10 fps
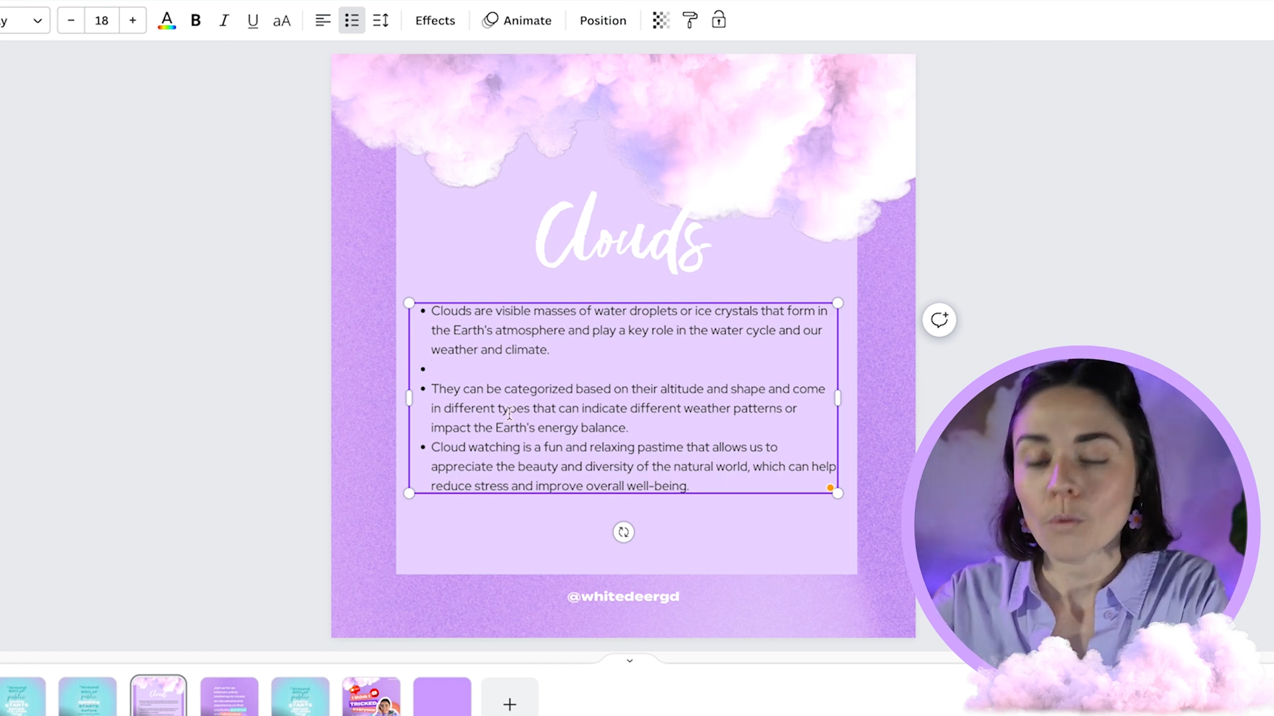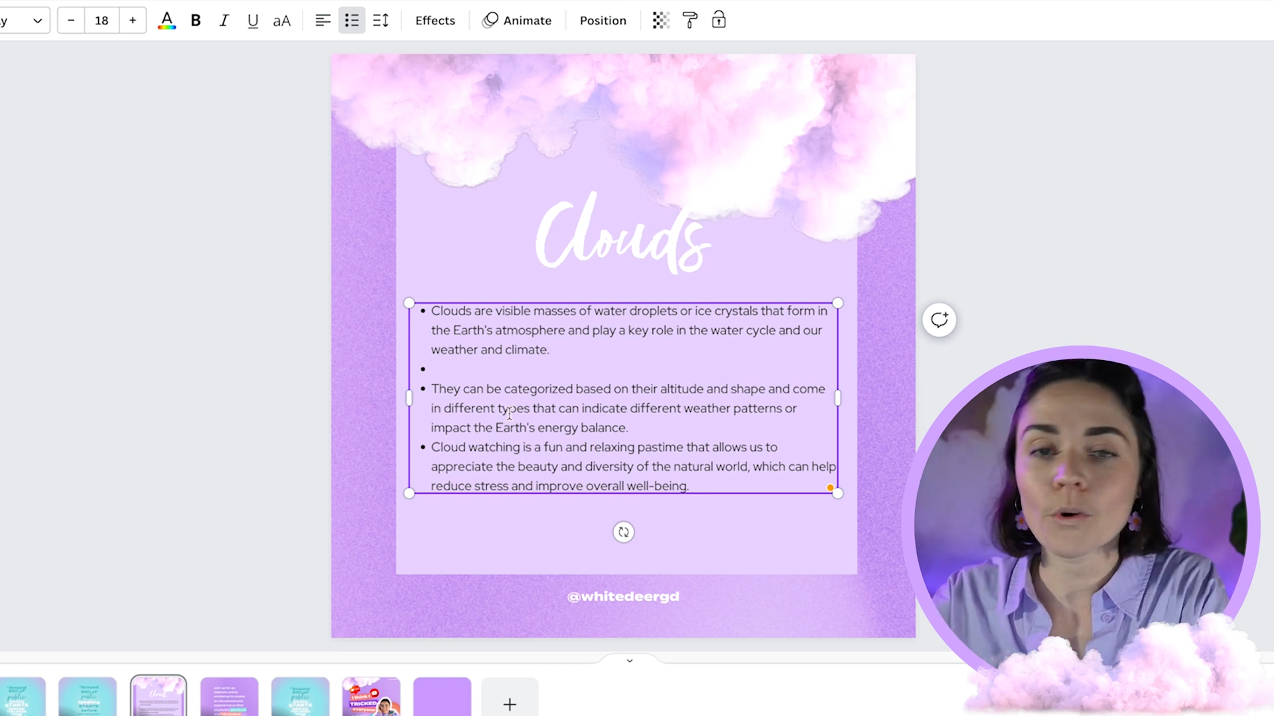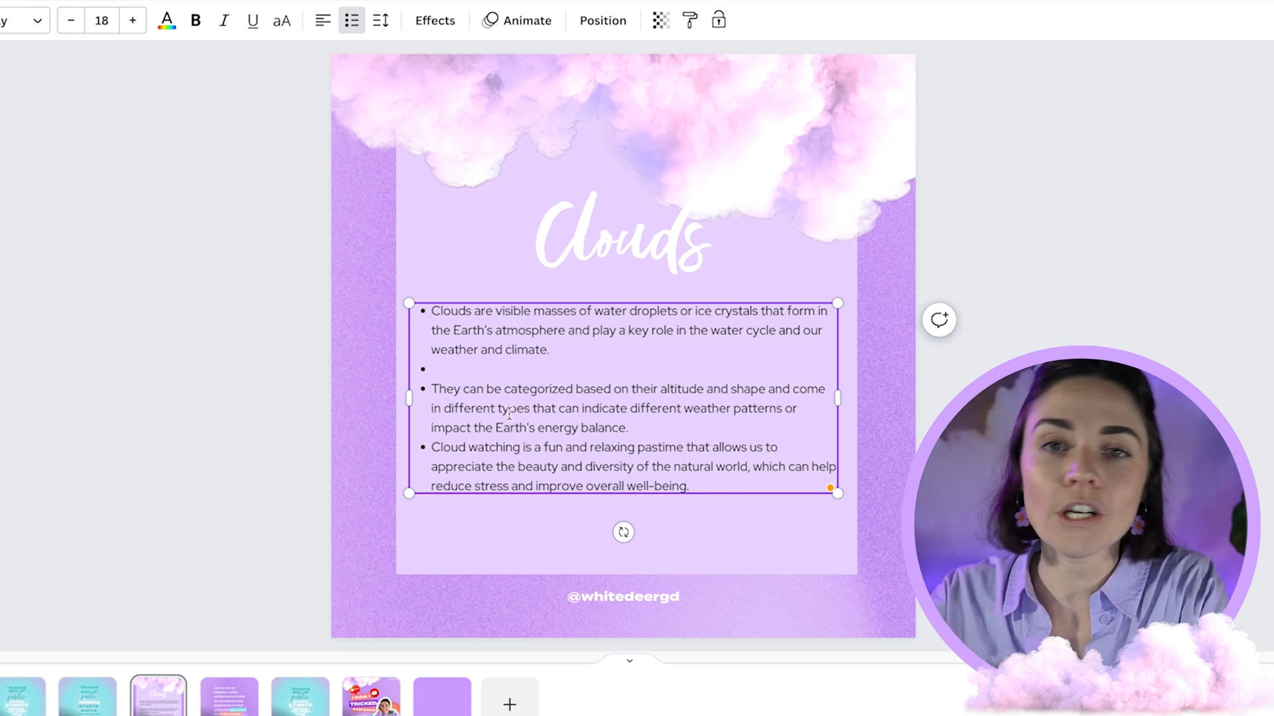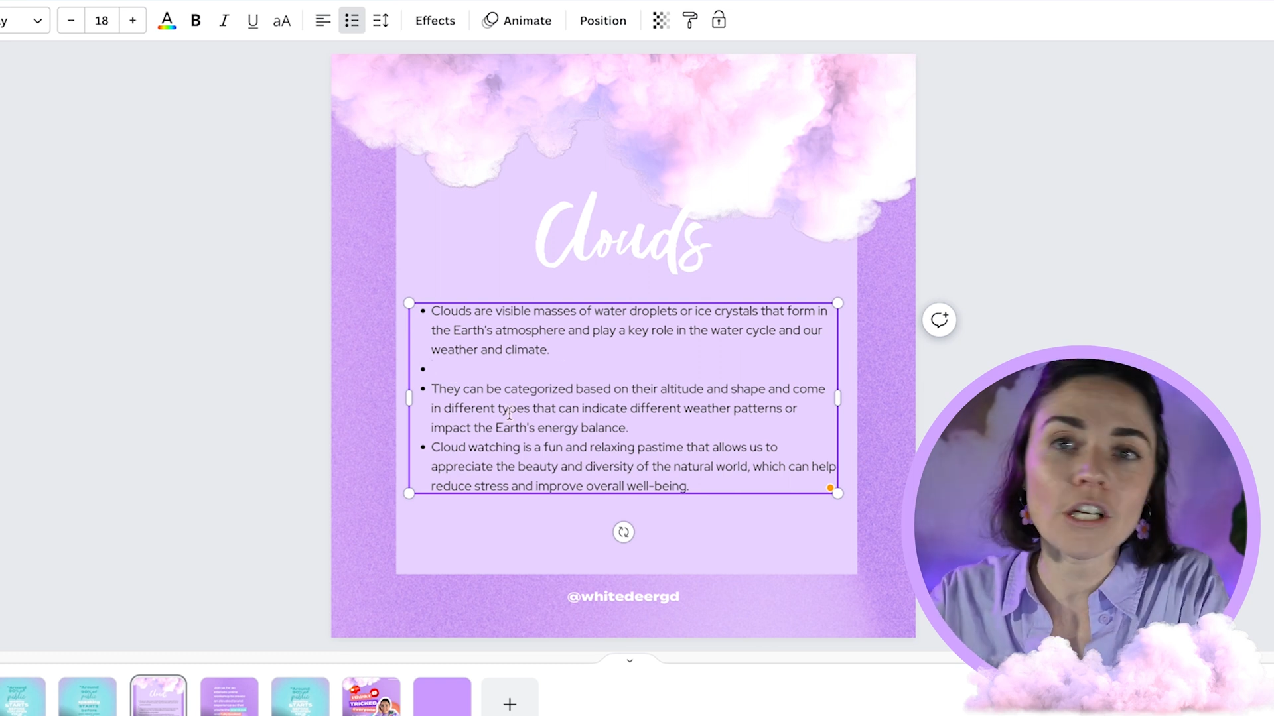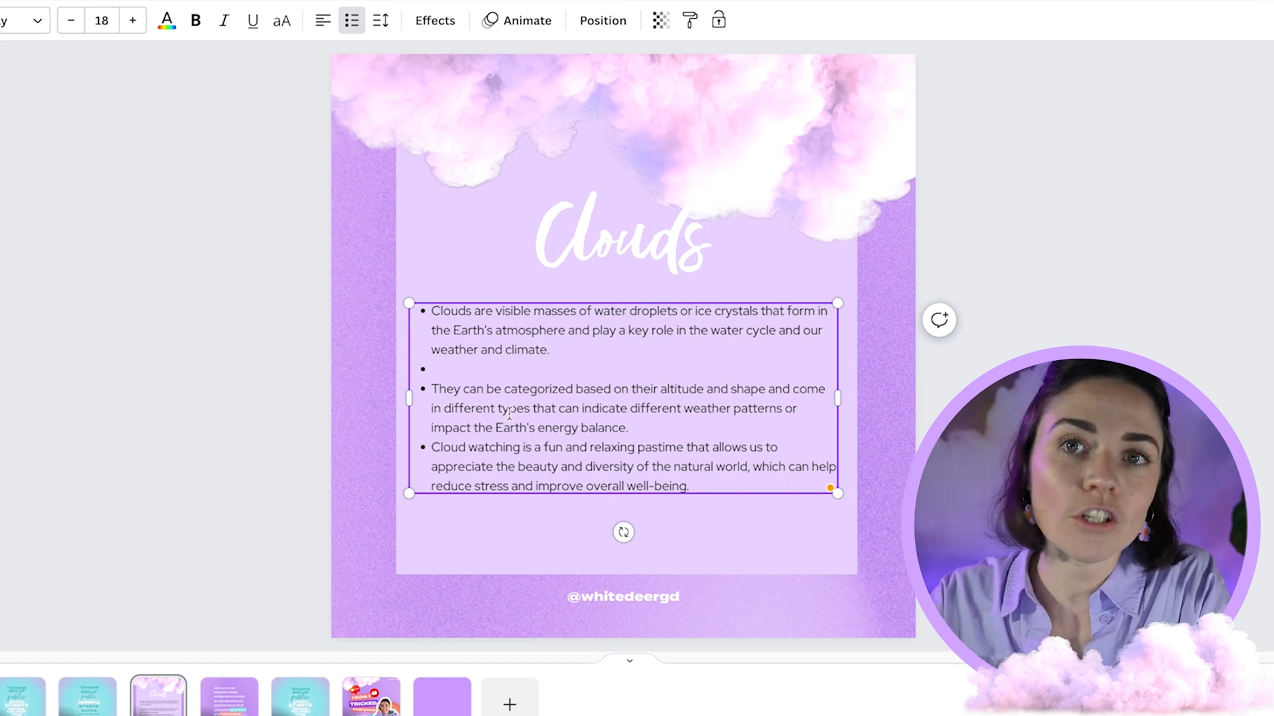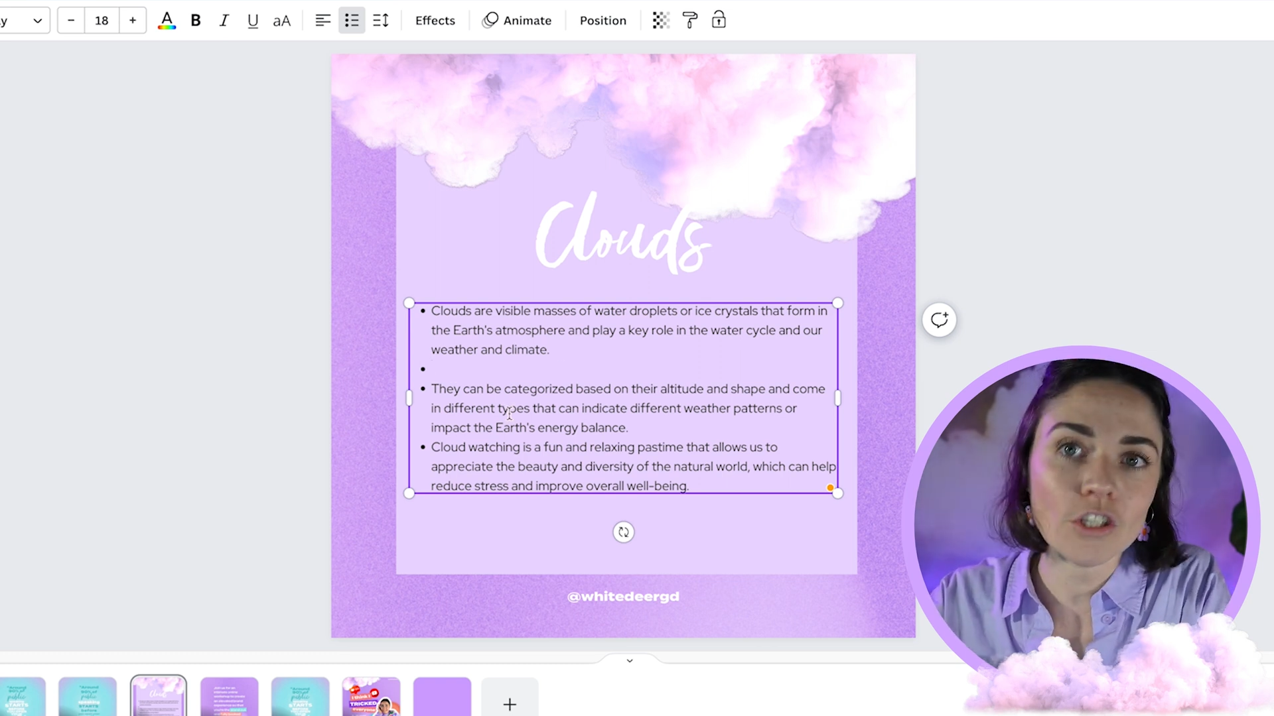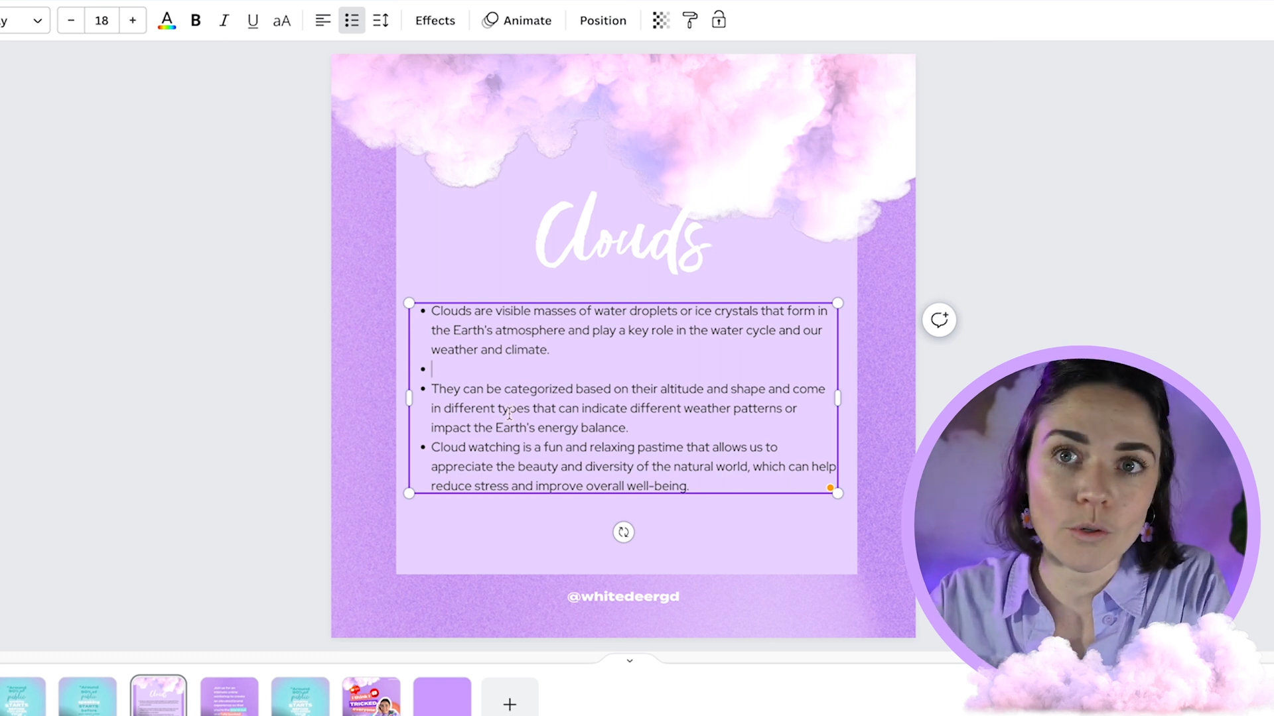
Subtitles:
What you can just